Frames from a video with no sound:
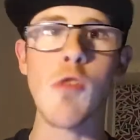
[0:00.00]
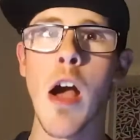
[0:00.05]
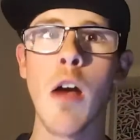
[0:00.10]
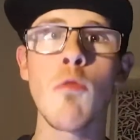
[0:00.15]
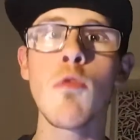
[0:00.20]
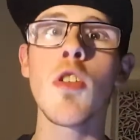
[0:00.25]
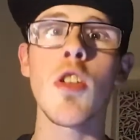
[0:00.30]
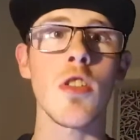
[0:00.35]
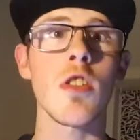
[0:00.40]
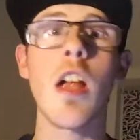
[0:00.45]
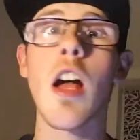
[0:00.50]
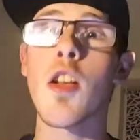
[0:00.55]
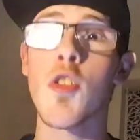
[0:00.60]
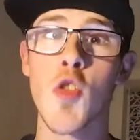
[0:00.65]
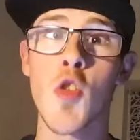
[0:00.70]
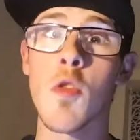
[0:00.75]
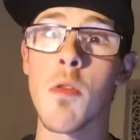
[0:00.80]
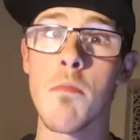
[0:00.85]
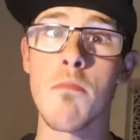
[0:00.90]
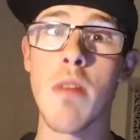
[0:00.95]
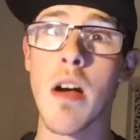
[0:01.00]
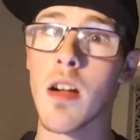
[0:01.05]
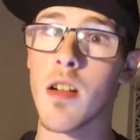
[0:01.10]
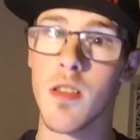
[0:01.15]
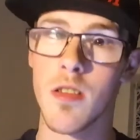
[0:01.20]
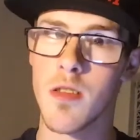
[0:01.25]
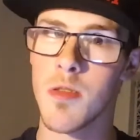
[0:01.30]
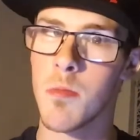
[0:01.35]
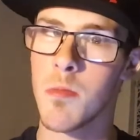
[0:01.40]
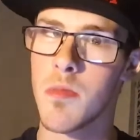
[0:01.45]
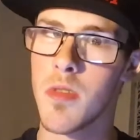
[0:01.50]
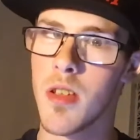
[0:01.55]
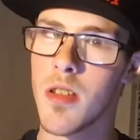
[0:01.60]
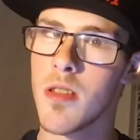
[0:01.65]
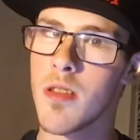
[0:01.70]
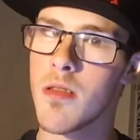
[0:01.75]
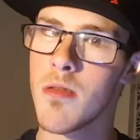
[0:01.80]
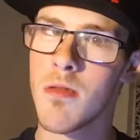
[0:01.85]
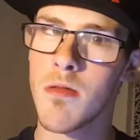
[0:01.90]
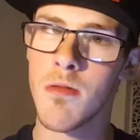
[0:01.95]
I'm going to start shooting back or something.
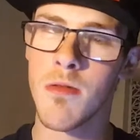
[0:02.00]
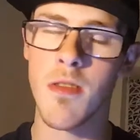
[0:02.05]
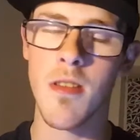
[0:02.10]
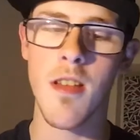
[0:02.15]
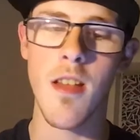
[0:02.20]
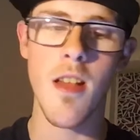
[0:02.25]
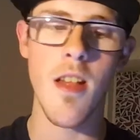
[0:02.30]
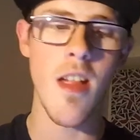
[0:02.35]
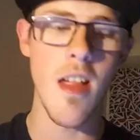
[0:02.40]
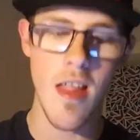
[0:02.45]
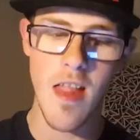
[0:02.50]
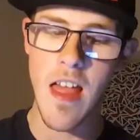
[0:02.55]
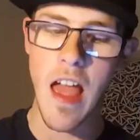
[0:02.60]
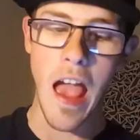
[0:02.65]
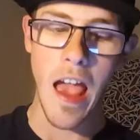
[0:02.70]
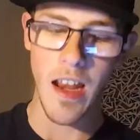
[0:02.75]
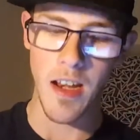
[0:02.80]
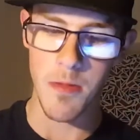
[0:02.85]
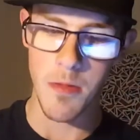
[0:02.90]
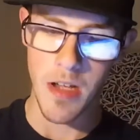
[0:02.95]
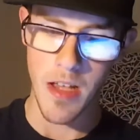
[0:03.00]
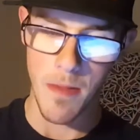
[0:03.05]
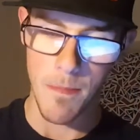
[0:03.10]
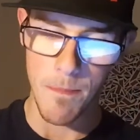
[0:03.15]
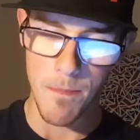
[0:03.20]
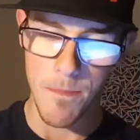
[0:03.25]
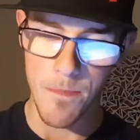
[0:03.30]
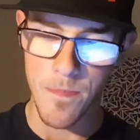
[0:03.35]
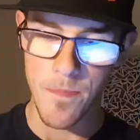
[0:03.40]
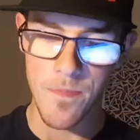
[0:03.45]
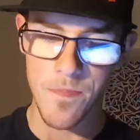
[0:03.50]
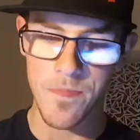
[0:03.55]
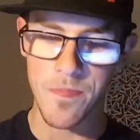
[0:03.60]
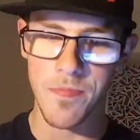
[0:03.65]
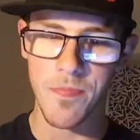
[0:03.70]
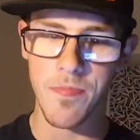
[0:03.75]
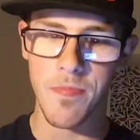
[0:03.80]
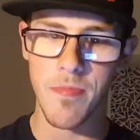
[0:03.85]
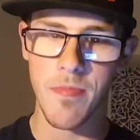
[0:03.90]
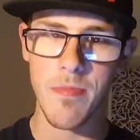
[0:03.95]
Anyway,
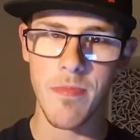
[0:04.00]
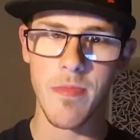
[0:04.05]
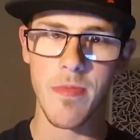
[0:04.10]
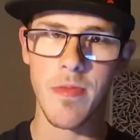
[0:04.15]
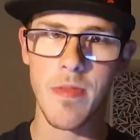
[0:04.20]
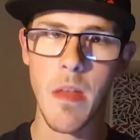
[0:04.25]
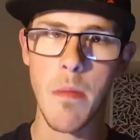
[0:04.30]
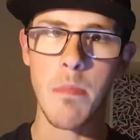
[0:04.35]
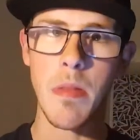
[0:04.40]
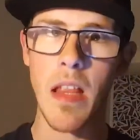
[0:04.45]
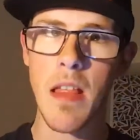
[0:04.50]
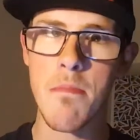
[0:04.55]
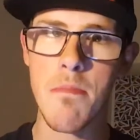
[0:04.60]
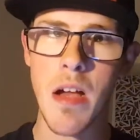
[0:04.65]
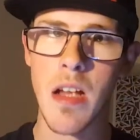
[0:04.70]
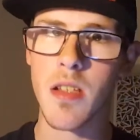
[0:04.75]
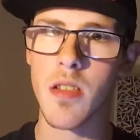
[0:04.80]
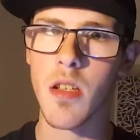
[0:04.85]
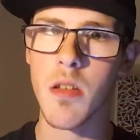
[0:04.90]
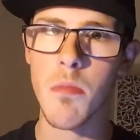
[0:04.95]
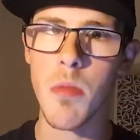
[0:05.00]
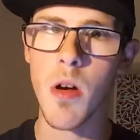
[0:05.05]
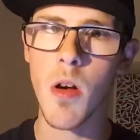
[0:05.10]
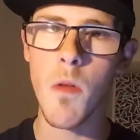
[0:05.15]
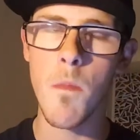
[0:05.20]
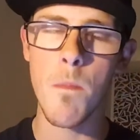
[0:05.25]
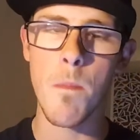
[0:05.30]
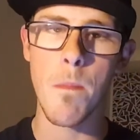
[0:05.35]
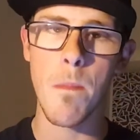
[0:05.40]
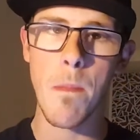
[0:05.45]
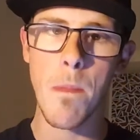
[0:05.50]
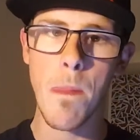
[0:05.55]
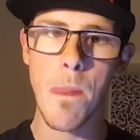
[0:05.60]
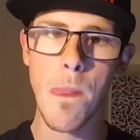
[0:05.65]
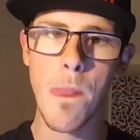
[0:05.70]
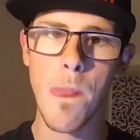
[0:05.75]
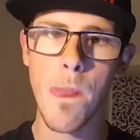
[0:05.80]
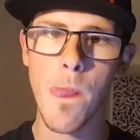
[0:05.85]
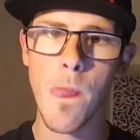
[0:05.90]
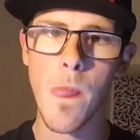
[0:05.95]
they're playing basketball.
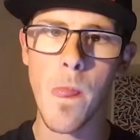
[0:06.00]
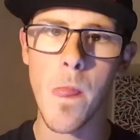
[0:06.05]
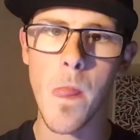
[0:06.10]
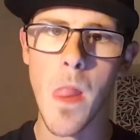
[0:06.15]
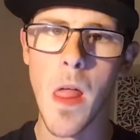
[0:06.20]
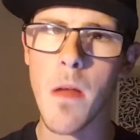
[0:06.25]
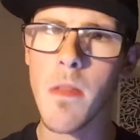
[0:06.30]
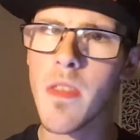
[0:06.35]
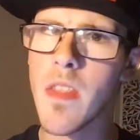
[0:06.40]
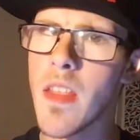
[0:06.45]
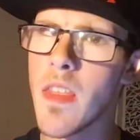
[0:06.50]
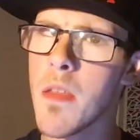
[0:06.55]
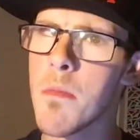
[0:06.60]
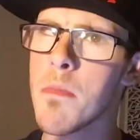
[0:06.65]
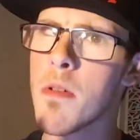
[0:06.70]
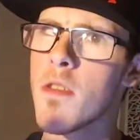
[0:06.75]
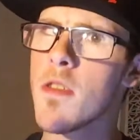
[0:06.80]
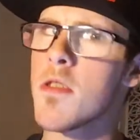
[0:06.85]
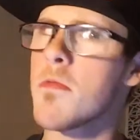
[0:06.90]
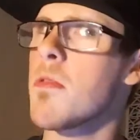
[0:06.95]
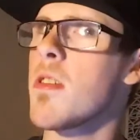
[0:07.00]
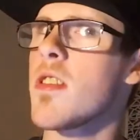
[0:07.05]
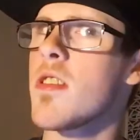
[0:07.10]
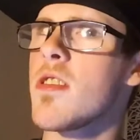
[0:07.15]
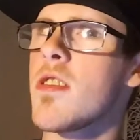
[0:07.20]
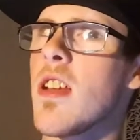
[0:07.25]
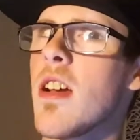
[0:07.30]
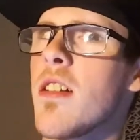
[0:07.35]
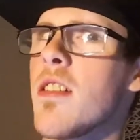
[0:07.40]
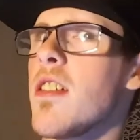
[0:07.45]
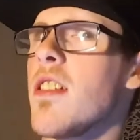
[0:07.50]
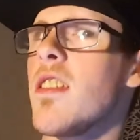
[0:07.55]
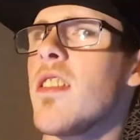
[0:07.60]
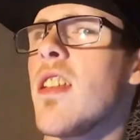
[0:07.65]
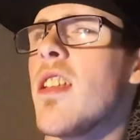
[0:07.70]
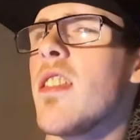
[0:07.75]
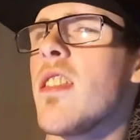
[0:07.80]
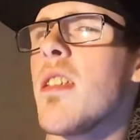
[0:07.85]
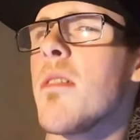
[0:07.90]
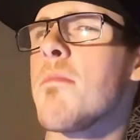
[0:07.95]
Then they put the switch down and
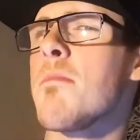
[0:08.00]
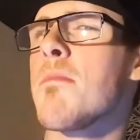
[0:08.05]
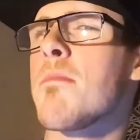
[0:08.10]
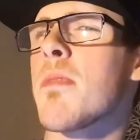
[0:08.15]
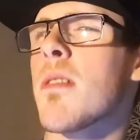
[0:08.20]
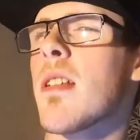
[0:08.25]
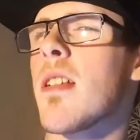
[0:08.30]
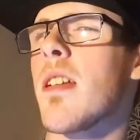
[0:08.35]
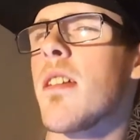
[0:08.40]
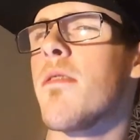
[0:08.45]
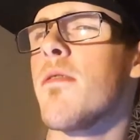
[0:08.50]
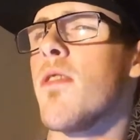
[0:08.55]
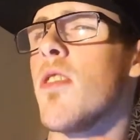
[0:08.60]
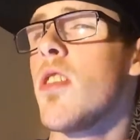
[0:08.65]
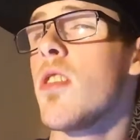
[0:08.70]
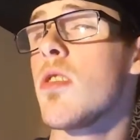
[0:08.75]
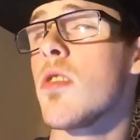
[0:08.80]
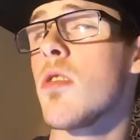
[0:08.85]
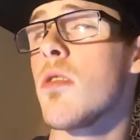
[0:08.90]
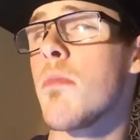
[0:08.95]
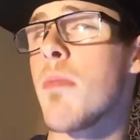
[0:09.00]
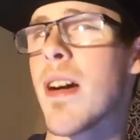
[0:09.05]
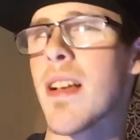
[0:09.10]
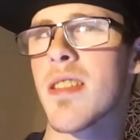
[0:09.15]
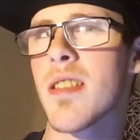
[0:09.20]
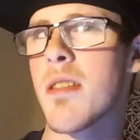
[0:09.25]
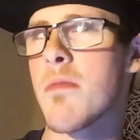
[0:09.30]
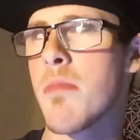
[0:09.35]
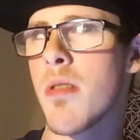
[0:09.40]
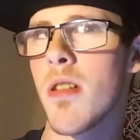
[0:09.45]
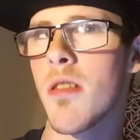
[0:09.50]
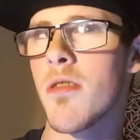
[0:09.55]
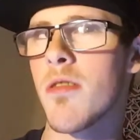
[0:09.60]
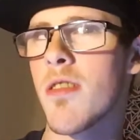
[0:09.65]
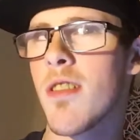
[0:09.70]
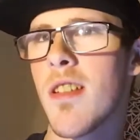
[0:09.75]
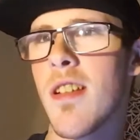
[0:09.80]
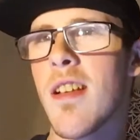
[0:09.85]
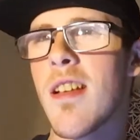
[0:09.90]
then they play virtual basketball.